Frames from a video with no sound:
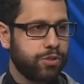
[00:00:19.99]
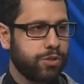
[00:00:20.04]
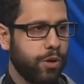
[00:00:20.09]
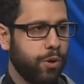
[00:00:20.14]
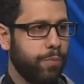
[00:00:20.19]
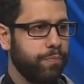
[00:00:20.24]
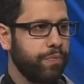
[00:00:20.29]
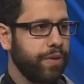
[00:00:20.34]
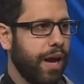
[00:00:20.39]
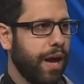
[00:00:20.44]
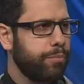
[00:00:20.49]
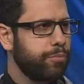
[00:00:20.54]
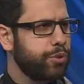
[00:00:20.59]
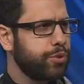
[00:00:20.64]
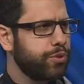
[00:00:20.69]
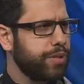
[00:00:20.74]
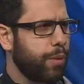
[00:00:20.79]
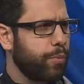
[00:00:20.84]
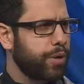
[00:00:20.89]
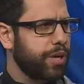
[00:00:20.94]
So I'm
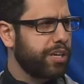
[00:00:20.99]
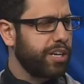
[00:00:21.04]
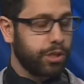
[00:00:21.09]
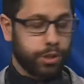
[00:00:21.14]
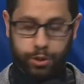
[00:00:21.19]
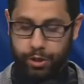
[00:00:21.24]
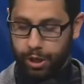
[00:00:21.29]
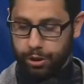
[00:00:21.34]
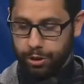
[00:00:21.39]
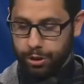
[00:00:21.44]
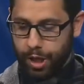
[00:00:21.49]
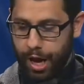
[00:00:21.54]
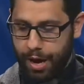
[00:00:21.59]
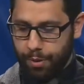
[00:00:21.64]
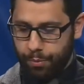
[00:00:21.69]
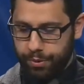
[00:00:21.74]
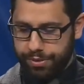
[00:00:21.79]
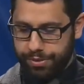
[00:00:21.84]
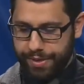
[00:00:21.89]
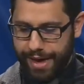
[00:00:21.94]
sure that we're going to learn a
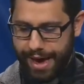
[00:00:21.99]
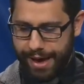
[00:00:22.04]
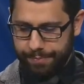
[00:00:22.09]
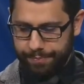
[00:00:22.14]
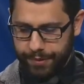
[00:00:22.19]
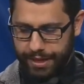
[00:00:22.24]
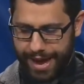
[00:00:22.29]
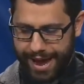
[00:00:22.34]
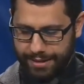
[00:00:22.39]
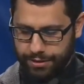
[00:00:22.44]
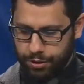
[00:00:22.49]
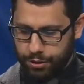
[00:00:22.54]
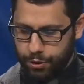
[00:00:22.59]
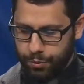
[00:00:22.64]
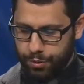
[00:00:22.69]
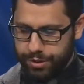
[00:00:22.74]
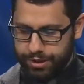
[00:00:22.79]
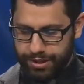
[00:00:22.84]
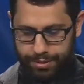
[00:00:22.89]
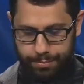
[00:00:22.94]
lot with that. It has to
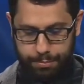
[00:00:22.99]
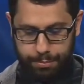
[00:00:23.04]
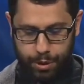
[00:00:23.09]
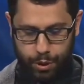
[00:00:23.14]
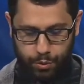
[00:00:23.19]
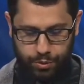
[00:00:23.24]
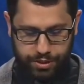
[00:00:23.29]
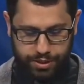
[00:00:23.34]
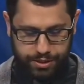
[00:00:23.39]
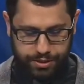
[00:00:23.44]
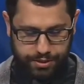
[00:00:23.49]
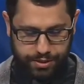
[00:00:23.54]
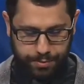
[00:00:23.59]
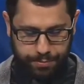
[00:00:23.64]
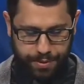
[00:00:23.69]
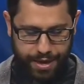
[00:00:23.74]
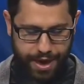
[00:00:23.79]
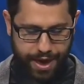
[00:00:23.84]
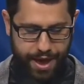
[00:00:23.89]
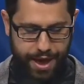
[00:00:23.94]
do with the immune
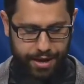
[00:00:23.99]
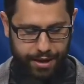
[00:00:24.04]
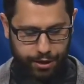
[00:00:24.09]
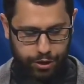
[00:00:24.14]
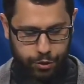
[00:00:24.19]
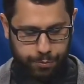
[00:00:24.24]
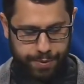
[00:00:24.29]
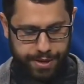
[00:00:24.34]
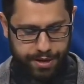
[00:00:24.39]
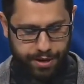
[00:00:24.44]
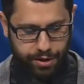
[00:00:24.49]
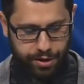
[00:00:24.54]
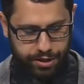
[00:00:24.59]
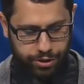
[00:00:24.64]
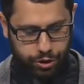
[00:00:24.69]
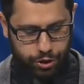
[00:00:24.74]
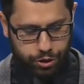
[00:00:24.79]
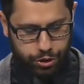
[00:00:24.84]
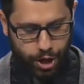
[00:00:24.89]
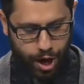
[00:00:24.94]
system. And our speaker
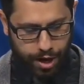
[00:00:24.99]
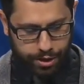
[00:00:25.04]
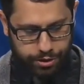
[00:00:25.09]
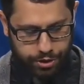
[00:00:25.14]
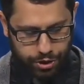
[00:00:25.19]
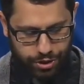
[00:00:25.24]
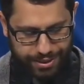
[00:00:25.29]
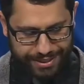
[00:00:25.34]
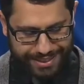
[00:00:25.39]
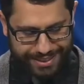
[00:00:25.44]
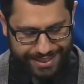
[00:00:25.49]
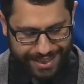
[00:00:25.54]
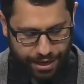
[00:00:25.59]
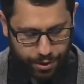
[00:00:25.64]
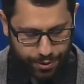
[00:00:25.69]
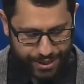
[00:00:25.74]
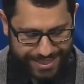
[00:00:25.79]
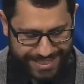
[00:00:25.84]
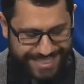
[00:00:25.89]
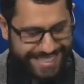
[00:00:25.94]
is Dr.
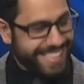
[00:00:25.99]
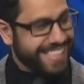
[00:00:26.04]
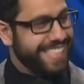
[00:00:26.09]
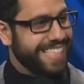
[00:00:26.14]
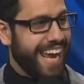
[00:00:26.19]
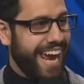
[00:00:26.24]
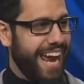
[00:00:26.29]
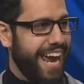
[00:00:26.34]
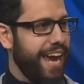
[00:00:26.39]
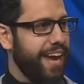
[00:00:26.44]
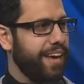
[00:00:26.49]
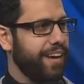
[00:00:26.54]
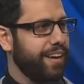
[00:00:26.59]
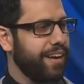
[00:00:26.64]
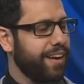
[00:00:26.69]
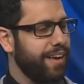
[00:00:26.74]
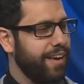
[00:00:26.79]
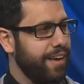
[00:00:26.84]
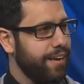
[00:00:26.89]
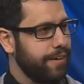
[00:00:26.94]
Laren
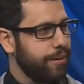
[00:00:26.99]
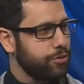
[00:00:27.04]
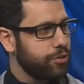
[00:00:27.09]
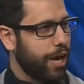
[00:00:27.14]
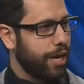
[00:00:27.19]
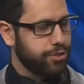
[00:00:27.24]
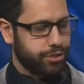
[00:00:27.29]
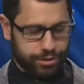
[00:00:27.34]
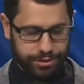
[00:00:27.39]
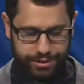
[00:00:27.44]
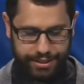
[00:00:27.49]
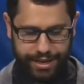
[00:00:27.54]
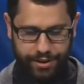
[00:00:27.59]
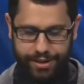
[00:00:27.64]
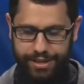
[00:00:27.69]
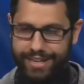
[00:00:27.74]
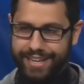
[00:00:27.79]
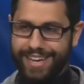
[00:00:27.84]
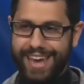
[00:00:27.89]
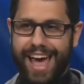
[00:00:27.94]
Tan. Now, Dr.
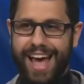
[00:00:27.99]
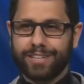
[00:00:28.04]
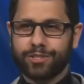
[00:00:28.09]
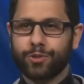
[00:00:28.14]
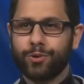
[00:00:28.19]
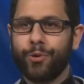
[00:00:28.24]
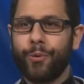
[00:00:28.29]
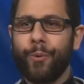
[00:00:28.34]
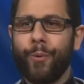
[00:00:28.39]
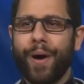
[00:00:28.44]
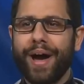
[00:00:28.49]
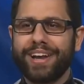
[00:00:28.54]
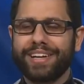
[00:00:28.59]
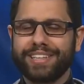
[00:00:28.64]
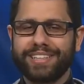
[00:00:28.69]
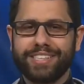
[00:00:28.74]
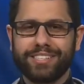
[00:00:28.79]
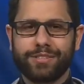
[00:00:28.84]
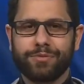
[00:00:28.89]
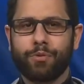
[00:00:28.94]
Laren, he has quite
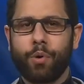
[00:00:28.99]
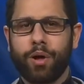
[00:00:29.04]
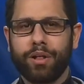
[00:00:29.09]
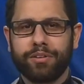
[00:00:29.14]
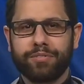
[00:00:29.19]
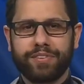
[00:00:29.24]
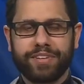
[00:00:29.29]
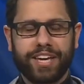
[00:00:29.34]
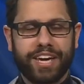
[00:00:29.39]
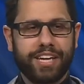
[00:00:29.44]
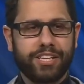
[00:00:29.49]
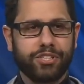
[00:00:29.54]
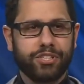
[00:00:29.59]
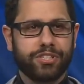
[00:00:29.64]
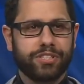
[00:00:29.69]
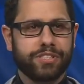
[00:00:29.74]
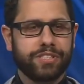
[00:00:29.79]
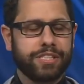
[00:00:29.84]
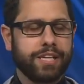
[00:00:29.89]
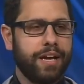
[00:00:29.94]
a list of
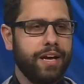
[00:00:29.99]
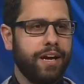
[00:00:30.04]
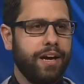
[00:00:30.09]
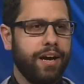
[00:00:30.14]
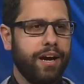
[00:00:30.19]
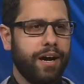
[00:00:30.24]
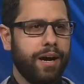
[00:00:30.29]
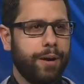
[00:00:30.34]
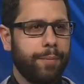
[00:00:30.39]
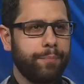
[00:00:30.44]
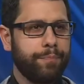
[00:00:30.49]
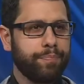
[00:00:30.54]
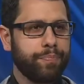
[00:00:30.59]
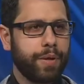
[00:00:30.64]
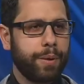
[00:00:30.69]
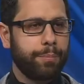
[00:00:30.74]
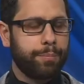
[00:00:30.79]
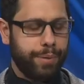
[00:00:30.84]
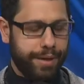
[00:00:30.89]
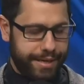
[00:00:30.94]
qualifications,
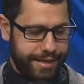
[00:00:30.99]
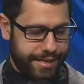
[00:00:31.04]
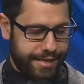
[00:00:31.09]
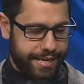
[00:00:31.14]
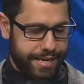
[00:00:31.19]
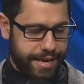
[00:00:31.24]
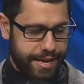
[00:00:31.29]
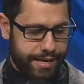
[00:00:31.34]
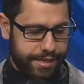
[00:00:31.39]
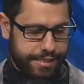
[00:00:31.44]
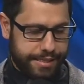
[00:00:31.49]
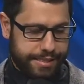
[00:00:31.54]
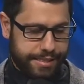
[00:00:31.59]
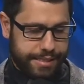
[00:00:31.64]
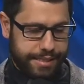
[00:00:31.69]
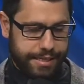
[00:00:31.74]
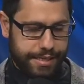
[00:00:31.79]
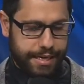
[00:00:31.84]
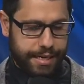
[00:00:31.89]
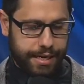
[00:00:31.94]
um, but he
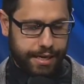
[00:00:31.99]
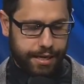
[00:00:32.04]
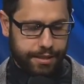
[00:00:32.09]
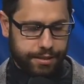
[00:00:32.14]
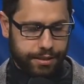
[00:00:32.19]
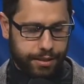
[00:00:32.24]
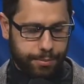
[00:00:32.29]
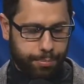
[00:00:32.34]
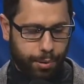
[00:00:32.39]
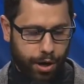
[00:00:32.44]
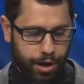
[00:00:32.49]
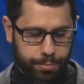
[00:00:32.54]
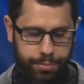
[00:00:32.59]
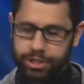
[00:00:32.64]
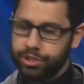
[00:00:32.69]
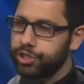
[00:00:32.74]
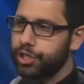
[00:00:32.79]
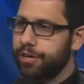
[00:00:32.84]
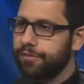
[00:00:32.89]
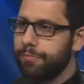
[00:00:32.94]
is the, uh, the
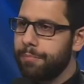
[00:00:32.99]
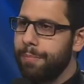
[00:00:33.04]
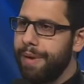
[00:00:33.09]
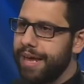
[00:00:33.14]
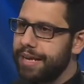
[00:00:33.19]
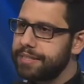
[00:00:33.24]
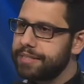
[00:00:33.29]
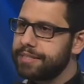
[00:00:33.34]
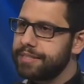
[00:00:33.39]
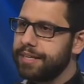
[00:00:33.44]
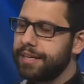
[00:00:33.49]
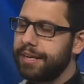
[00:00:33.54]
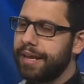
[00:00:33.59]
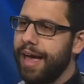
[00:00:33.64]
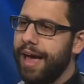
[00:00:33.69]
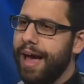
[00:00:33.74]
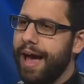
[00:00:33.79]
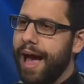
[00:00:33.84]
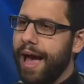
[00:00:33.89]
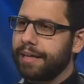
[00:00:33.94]
department chair of
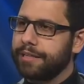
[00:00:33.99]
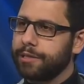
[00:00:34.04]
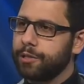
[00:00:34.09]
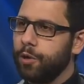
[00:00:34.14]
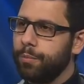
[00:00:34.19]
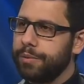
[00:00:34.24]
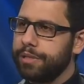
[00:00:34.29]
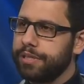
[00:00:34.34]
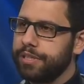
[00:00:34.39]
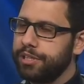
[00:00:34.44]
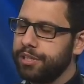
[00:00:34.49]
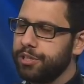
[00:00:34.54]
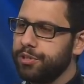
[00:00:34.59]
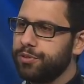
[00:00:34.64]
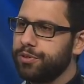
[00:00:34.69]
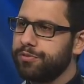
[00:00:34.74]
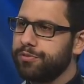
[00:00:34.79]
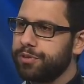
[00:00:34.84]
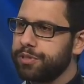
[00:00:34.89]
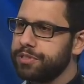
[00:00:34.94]
medicine at Loma Linda
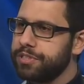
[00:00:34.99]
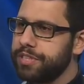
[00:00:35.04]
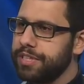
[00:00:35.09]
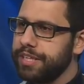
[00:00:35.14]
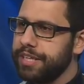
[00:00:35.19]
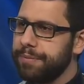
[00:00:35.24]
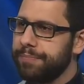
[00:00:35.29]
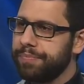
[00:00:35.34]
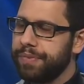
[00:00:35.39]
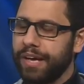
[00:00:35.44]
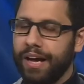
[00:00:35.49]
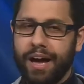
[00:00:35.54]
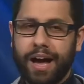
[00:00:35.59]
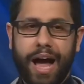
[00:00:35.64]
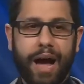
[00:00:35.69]
University.